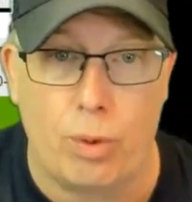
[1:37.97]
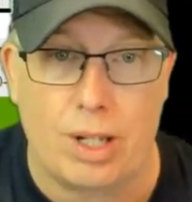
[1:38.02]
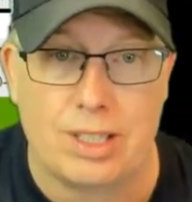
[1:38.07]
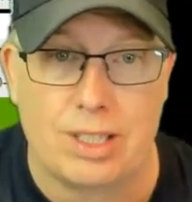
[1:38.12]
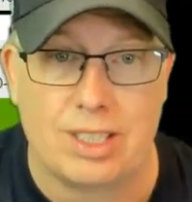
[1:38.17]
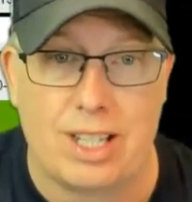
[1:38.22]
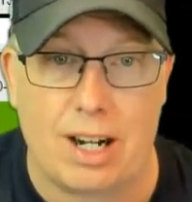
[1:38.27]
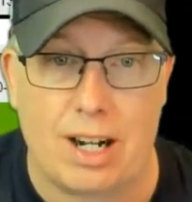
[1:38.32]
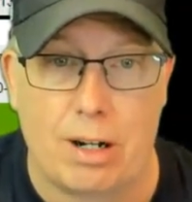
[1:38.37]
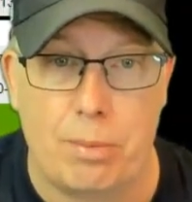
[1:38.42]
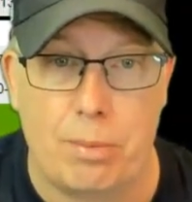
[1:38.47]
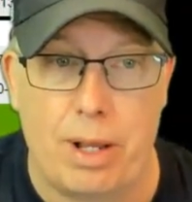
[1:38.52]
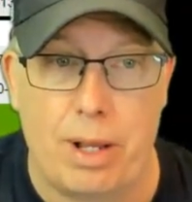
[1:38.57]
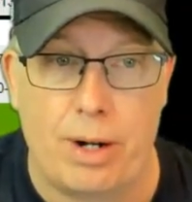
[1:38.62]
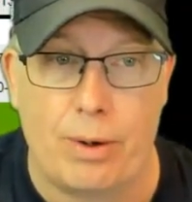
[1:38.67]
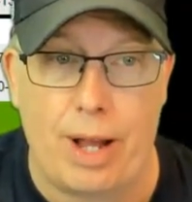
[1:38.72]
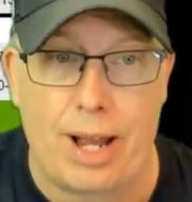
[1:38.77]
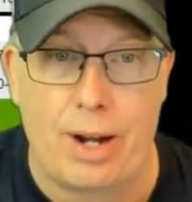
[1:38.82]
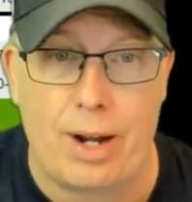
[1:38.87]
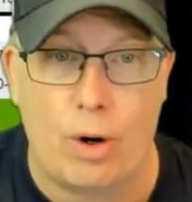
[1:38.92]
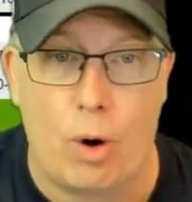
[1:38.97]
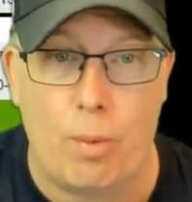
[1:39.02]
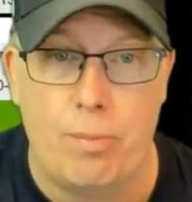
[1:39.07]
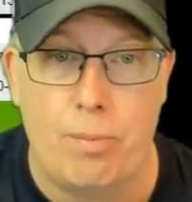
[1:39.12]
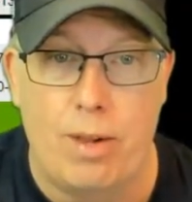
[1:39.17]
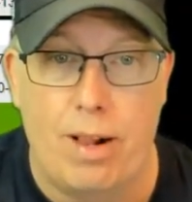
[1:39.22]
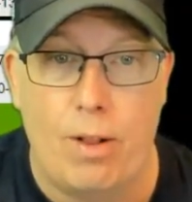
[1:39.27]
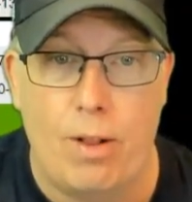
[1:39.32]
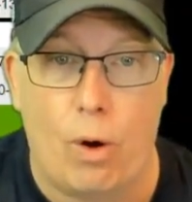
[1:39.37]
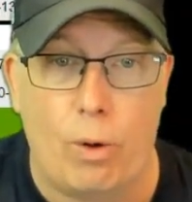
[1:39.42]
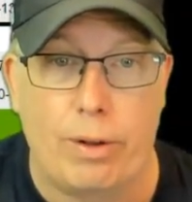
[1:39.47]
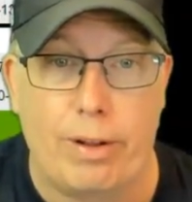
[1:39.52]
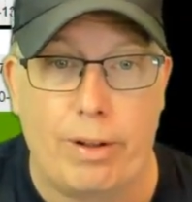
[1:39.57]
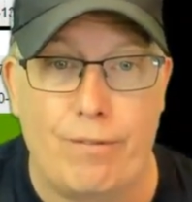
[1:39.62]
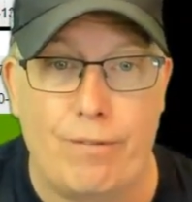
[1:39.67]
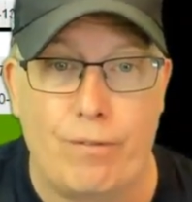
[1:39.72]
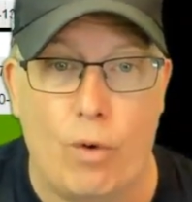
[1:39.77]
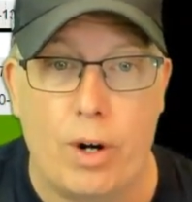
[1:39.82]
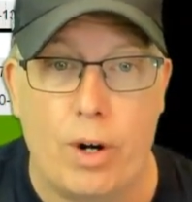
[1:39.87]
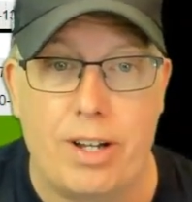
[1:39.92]
while Sacramento at home only
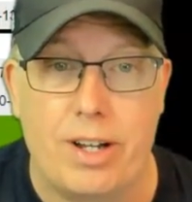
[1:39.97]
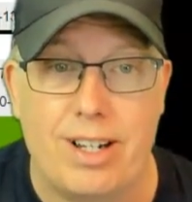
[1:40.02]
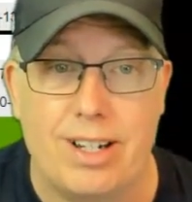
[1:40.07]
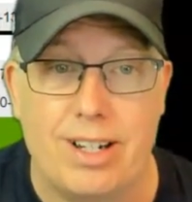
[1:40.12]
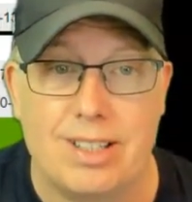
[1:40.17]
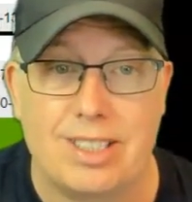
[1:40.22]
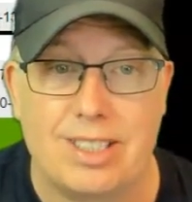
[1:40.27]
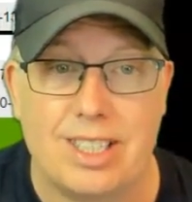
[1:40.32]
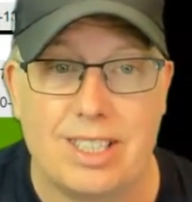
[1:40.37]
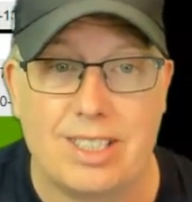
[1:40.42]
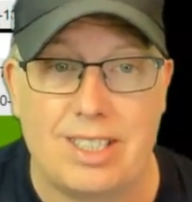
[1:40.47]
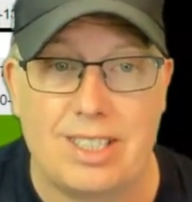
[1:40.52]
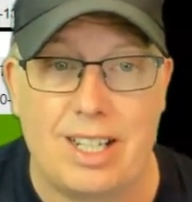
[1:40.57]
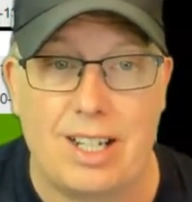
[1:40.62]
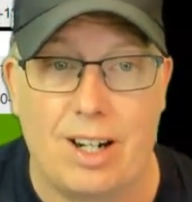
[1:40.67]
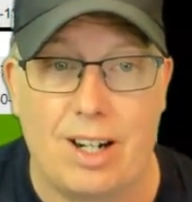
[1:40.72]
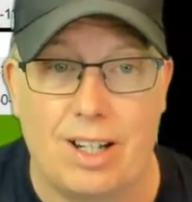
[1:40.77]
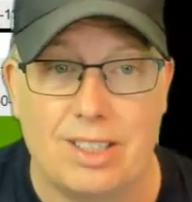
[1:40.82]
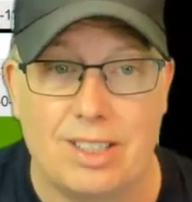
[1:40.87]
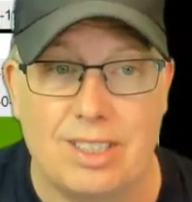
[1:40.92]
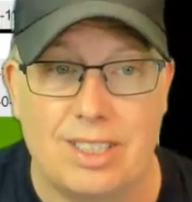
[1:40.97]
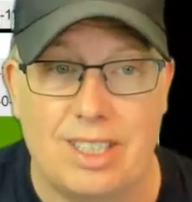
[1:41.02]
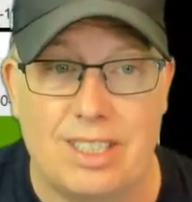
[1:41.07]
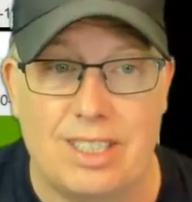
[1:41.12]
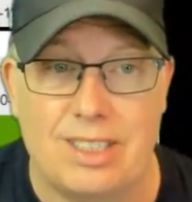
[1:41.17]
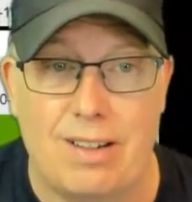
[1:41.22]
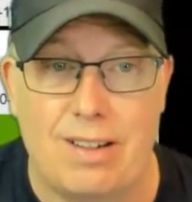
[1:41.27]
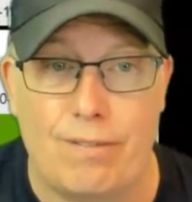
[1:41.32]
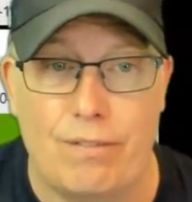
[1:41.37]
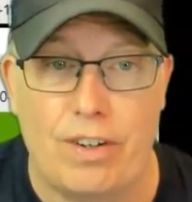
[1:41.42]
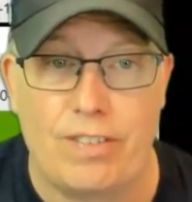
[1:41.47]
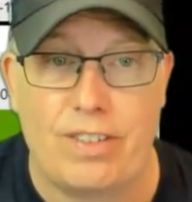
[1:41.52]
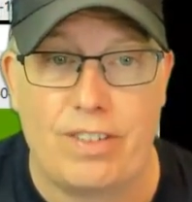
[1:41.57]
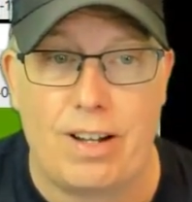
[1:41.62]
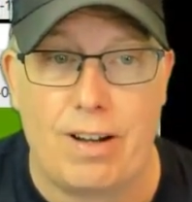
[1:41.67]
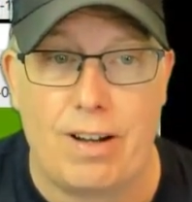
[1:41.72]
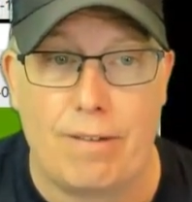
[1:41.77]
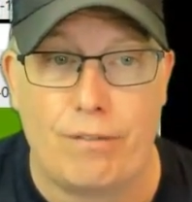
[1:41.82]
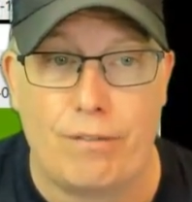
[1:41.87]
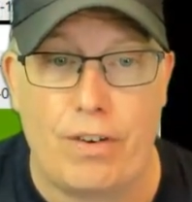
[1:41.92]
fourteen and sixteen on the season,
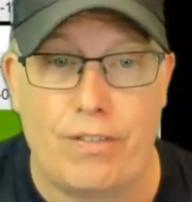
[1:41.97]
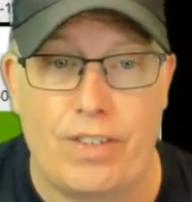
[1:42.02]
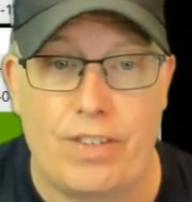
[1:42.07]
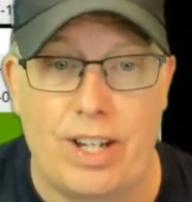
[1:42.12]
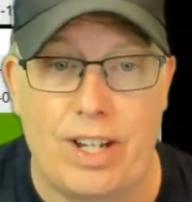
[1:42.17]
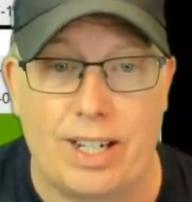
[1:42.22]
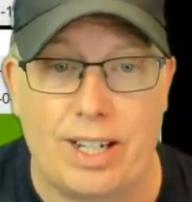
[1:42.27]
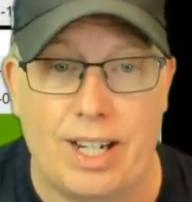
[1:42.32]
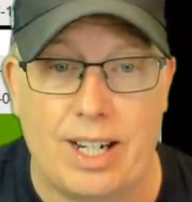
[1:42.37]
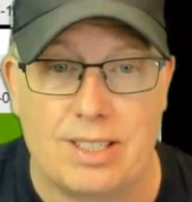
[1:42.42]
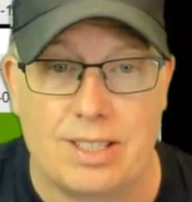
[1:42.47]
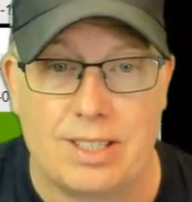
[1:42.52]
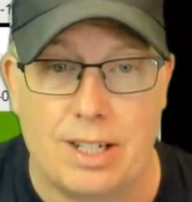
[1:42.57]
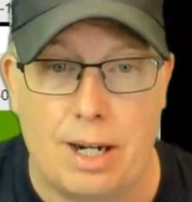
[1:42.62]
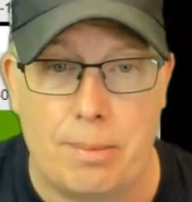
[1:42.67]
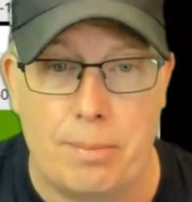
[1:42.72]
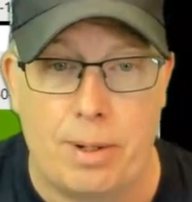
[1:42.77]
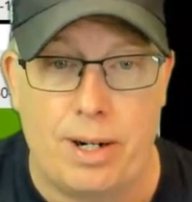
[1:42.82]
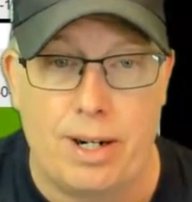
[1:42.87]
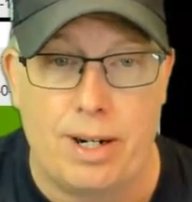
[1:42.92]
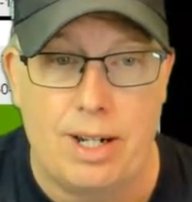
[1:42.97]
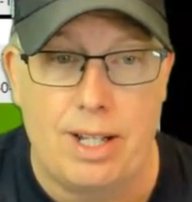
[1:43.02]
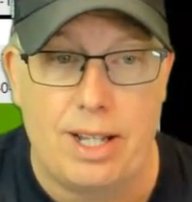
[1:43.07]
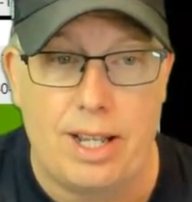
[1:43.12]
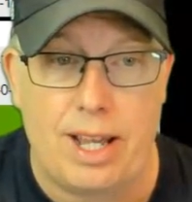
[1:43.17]
fifteen and fifteen against the number,